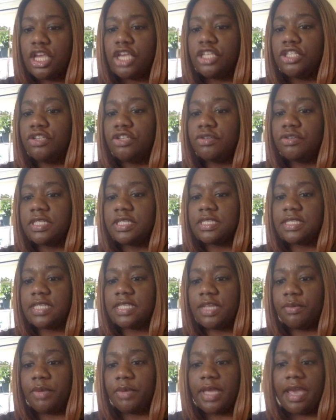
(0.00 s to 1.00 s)
you can
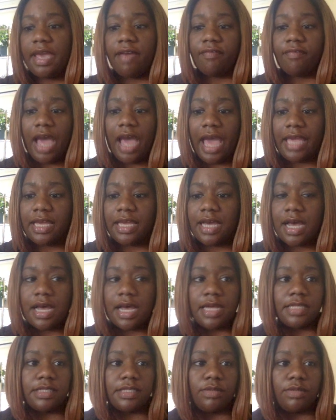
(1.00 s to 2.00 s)
see we have
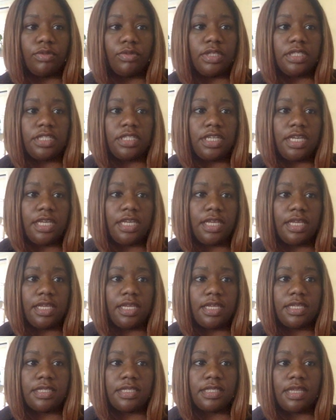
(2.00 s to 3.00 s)
icons, which
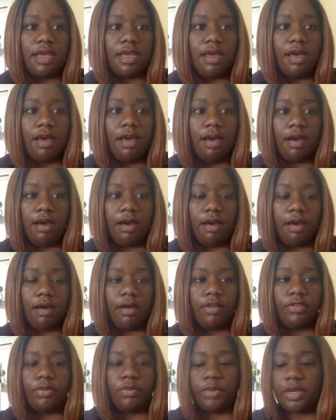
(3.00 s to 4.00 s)
is
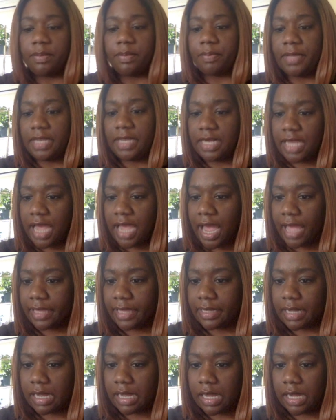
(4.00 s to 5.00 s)
the Wikipedia
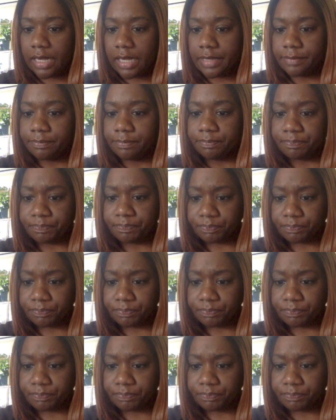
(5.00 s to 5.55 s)
icon.